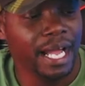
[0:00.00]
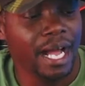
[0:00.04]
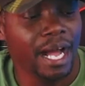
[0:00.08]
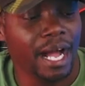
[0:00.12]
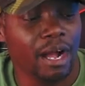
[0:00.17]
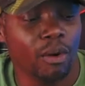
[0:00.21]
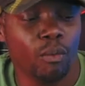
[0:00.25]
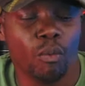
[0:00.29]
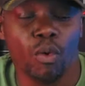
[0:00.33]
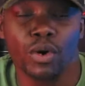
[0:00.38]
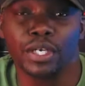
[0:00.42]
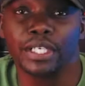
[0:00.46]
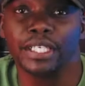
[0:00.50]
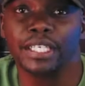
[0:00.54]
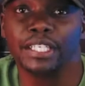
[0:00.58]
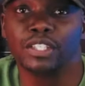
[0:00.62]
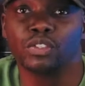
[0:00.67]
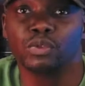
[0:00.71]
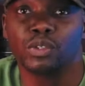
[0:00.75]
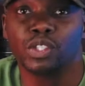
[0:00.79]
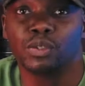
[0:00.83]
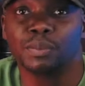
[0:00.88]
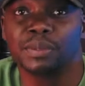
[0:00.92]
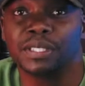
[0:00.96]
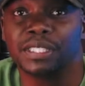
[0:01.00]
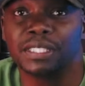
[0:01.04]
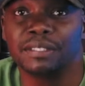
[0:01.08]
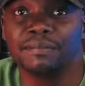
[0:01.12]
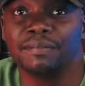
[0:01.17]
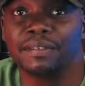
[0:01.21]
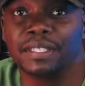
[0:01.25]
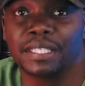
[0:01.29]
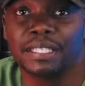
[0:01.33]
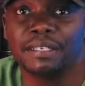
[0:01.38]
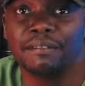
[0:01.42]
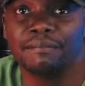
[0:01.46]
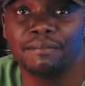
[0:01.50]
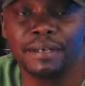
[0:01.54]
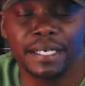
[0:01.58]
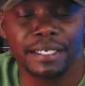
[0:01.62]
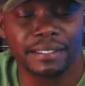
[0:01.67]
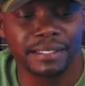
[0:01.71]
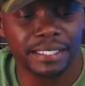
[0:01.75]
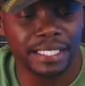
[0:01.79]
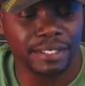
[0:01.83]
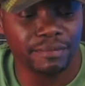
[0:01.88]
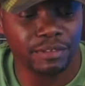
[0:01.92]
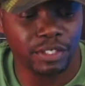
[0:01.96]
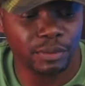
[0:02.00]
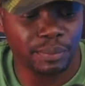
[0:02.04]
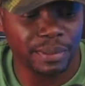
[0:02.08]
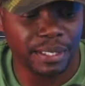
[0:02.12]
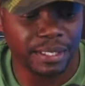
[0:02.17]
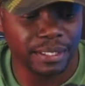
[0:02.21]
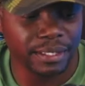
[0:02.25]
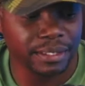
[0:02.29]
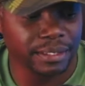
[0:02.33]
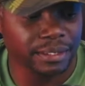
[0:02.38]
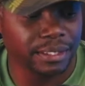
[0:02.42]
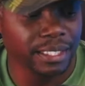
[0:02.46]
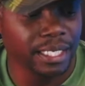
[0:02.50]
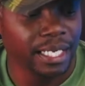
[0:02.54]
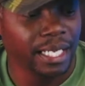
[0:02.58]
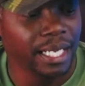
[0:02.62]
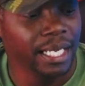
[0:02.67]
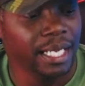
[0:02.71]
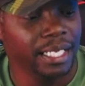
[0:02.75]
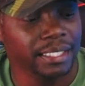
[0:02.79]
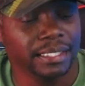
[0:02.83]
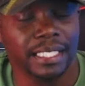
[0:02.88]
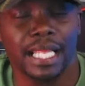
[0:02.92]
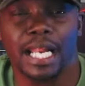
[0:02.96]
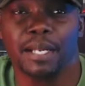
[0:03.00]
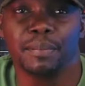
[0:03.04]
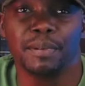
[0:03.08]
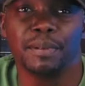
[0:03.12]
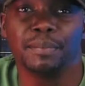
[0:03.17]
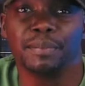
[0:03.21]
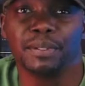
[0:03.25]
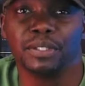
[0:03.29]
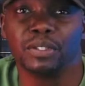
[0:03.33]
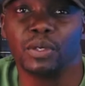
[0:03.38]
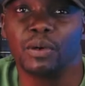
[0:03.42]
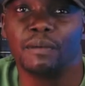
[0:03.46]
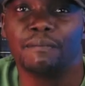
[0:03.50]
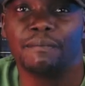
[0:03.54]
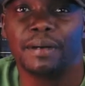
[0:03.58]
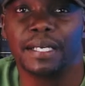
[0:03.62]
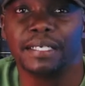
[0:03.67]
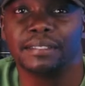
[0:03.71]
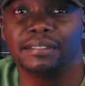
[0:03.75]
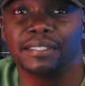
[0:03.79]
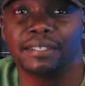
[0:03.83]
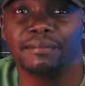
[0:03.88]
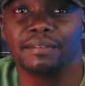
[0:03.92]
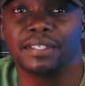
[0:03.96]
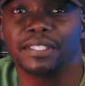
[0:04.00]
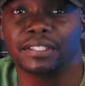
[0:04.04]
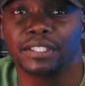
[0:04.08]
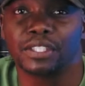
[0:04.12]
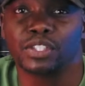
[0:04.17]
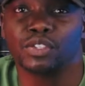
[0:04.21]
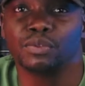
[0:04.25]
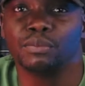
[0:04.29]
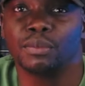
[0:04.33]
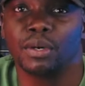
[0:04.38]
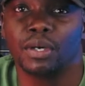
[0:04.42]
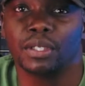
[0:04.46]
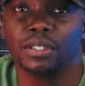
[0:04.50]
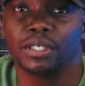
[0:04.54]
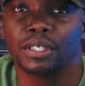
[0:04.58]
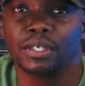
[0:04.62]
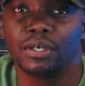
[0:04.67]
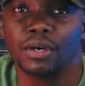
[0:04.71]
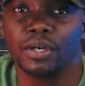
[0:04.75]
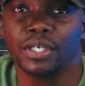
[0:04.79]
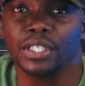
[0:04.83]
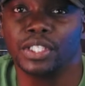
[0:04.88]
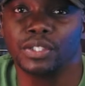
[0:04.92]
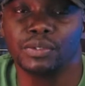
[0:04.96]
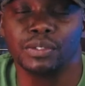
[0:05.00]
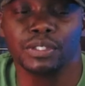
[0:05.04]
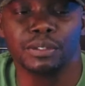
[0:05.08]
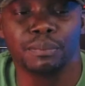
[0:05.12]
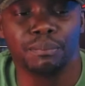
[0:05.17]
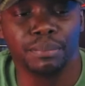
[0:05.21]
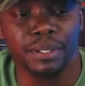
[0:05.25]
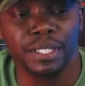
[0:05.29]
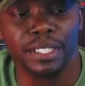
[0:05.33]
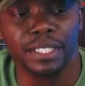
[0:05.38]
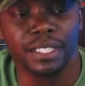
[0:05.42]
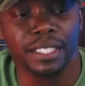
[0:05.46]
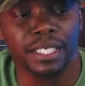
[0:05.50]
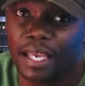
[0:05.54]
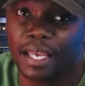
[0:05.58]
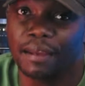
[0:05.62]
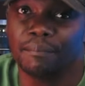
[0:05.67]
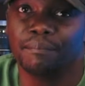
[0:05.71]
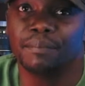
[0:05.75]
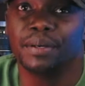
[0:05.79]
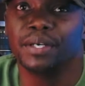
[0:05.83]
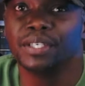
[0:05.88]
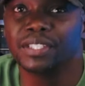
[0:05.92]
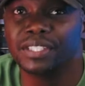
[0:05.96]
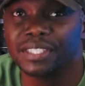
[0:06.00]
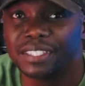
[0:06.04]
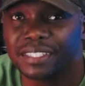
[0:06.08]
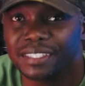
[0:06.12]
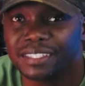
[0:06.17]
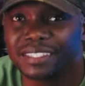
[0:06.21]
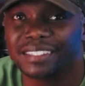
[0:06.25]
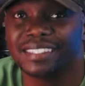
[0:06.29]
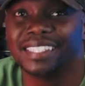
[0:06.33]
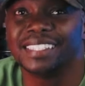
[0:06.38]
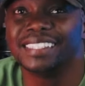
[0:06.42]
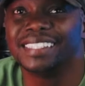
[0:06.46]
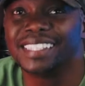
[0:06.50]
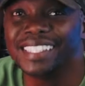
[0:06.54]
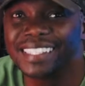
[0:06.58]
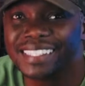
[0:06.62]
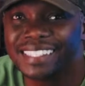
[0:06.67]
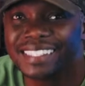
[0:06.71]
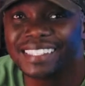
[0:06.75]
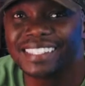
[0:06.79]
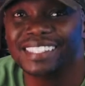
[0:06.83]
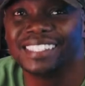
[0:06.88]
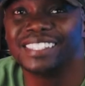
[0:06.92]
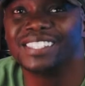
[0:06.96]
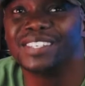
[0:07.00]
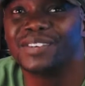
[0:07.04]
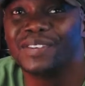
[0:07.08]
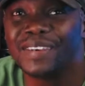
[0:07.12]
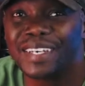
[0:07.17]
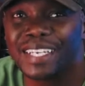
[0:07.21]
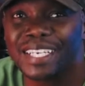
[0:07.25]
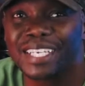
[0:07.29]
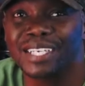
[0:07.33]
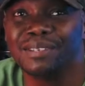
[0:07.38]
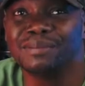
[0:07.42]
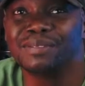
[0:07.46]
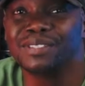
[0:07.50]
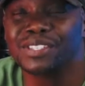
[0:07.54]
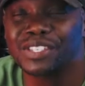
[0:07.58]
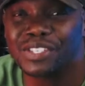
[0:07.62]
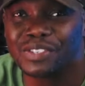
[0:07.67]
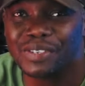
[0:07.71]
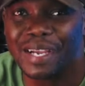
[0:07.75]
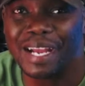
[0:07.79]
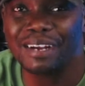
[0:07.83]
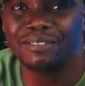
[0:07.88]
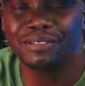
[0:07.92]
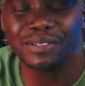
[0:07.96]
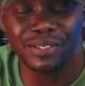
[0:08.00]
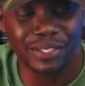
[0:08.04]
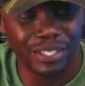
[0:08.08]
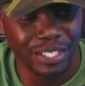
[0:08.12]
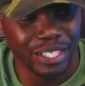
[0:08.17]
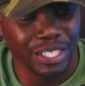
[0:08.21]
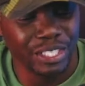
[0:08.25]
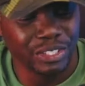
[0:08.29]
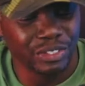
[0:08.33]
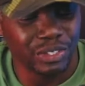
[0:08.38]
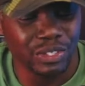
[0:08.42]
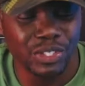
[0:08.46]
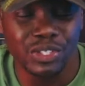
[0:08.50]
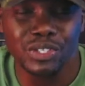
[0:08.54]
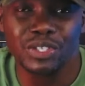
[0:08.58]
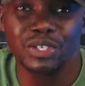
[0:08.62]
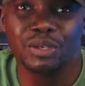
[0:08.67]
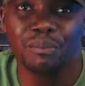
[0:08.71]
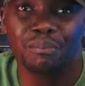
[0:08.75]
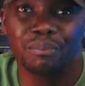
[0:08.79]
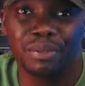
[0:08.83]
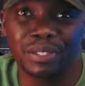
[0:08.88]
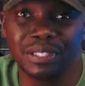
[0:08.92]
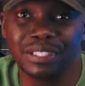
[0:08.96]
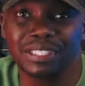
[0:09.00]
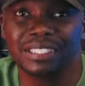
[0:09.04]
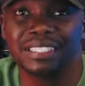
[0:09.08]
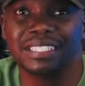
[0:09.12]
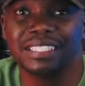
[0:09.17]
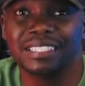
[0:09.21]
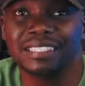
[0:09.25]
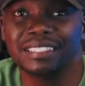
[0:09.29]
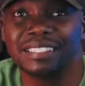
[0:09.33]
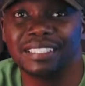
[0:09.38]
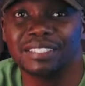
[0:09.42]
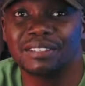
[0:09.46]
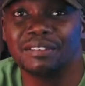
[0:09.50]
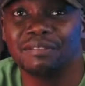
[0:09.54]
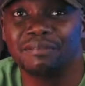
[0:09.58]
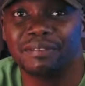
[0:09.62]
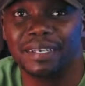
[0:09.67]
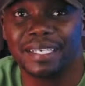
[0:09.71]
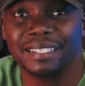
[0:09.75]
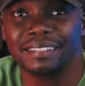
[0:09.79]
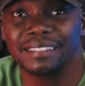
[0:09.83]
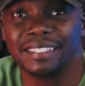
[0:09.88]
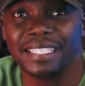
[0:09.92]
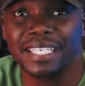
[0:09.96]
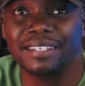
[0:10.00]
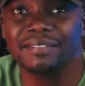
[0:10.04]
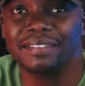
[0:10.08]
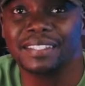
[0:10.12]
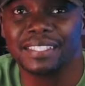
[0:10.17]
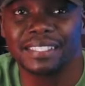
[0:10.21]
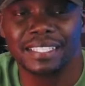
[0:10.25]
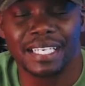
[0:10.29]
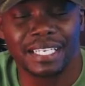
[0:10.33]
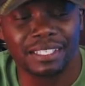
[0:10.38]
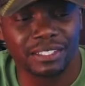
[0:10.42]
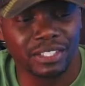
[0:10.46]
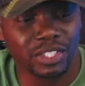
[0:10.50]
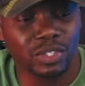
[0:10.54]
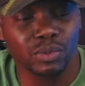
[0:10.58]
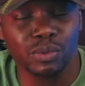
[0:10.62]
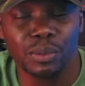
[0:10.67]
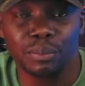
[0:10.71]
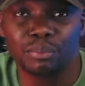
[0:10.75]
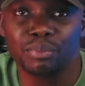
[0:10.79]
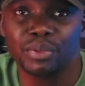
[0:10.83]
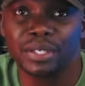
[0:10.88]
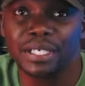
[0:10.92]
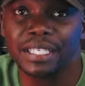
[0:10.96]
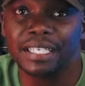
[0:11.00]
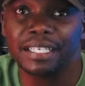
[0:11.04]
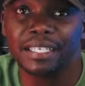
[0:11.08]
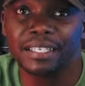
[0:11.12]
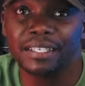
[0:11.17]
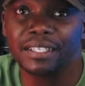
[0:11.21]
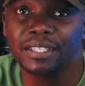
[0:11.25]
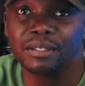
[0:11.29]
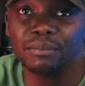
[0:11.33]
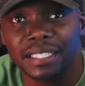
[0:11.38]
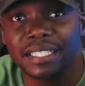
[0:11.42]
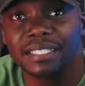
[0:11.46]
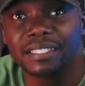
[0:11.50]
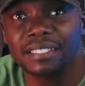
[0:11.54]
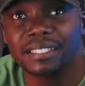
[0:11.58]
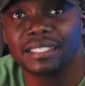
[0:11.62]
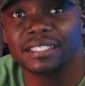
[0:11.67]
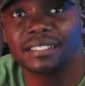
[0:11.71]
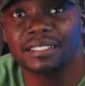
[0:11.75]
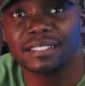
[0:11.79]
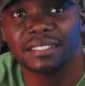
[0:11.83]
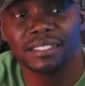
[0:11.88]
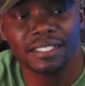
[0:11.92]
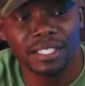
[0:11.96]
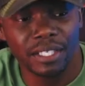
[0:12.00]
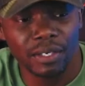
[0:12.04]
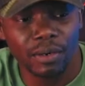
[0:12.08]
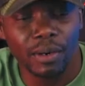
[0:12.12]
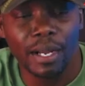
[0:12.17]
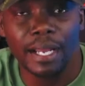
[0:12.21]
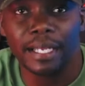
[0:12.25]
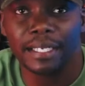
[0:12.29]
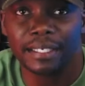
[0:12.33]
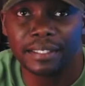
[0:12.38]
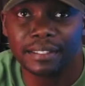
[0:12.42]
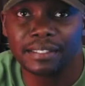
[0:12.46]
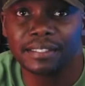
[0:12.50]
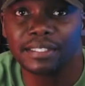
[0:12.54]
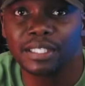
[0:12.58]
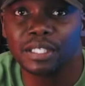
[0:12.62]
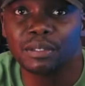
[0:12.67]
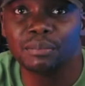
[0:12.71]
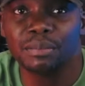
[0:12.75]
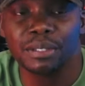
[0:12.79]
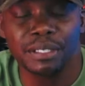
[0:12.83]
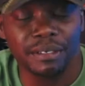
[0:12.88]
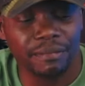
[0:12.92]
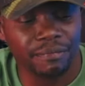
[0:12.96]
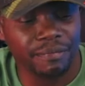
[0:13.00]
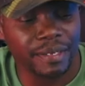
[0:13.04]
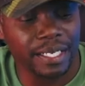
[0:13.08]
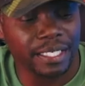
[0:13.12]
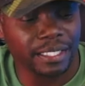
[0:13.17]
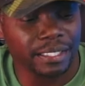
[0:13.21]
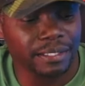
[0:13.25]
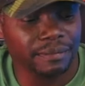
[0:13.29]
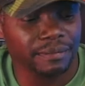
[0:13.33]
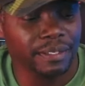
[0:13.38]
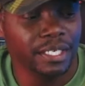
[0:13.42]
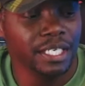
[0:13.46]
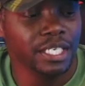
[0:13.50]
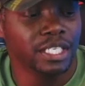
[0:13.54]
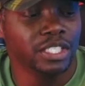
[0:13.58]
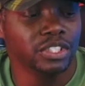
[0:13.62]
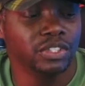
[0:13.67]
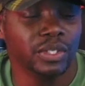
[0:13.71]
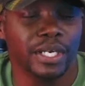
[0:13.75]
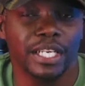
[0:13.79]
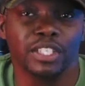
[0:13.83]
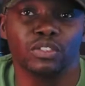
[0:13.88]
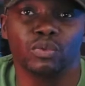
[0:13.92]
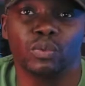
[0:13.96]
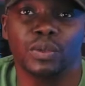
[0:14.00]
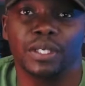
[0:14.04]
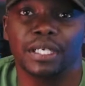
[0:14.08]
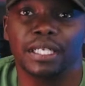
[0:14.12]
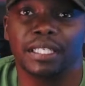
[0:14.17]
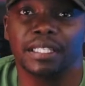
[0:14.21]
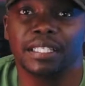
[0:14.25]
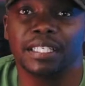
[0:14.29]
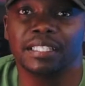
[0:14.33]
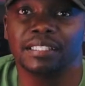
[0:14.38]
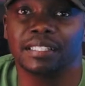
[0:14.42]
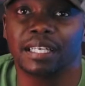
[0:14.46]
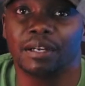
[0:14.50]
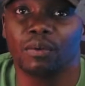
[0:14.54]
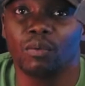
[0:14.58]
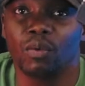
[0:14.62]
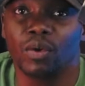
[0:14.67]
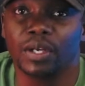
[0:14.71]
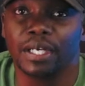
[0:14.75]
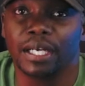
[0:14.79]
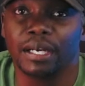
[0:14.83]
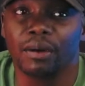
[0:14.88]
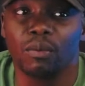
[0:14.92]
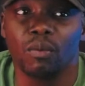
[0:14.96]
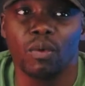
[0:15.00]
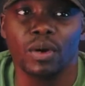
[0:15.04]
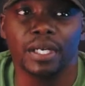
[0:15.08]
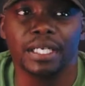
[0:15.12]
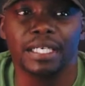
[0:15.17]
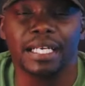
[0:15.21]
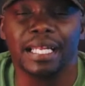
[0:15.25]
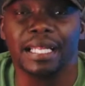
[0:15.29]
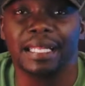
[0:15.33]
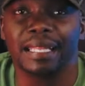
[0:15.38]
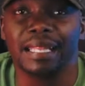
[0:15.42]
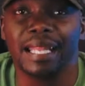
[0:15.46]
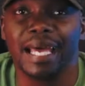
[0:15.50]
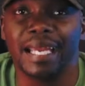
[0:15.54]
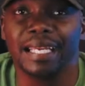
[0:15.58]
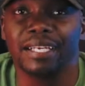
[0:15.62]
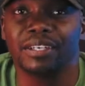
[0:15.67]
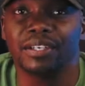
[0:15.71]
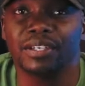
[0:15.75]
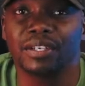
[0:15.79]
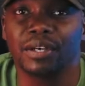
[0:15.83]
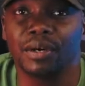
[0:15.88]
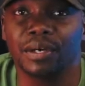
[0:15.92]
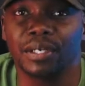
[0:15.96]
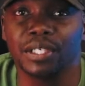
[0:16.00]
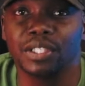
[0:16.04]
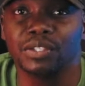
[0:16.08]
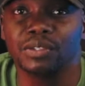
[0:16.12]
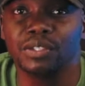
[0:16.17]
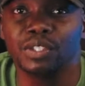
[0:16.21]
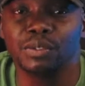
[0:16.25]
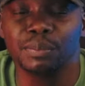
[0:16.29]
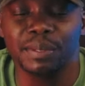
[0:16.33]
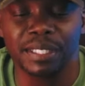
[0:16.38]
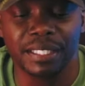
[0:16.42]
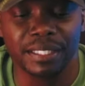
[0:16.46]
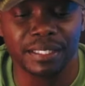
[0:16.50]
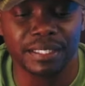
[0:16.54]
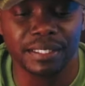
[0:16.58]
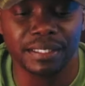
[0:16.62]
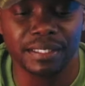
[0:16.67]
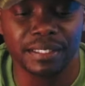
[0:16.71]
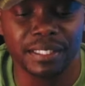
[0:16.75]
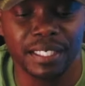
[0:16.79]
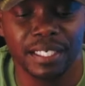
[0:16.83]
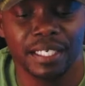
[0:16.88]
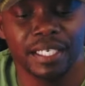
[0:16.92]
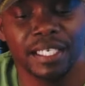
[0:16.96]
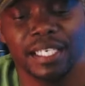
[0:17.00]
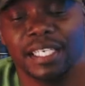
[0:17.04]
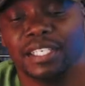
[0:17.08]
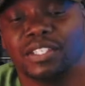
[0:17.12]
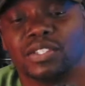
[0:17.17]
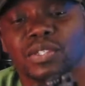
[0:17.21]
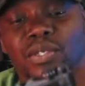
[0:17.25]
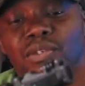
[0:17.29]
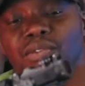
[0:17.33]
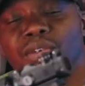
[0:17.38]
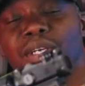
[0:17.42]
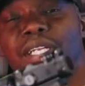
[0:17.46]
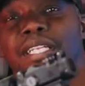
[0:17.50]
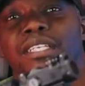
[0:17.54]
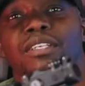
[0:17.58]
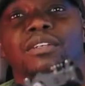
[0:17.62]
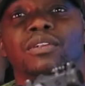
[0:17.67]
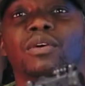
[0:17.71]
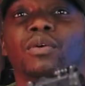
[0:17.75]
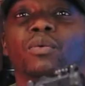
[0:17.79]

I wanted this one specifically in 5.7s because a lot of people know 5.7 is a smaller cartridge, but it pushes the distance when it comes to travel. So you can push these little 5.7s out to a pretty good distance, you know, and it still be effective. So that's one of the things that I wanted. I wanted a lighter cartridge because it's already, you know,